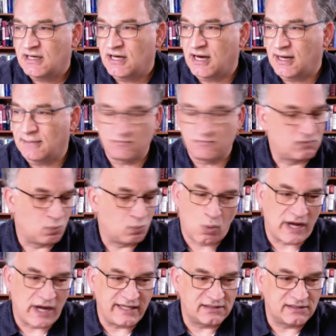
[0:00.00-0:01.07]
Um,
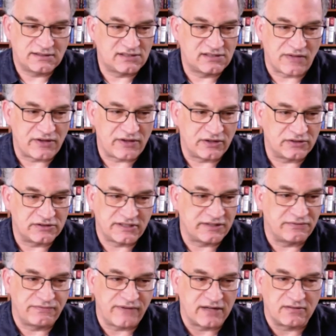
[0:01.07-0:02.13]
white Southerners,
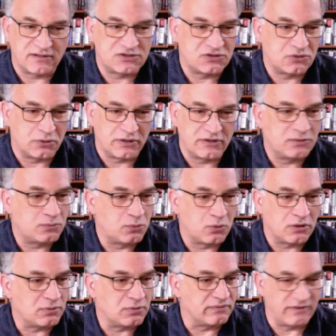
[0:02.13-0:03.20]
Confederates during the war
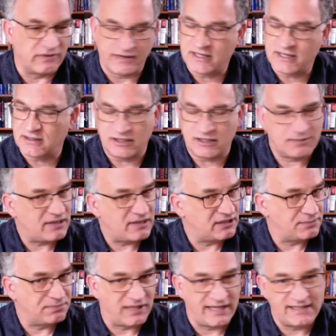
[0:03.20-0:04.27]
were very clear about the
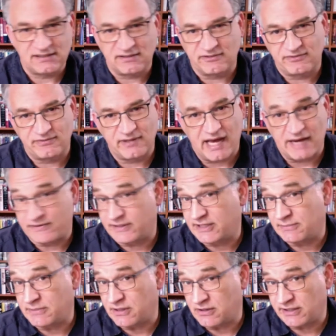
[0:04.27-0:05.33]
place of African
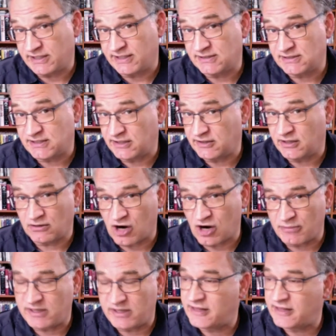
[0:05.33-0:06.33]
Americans in their army.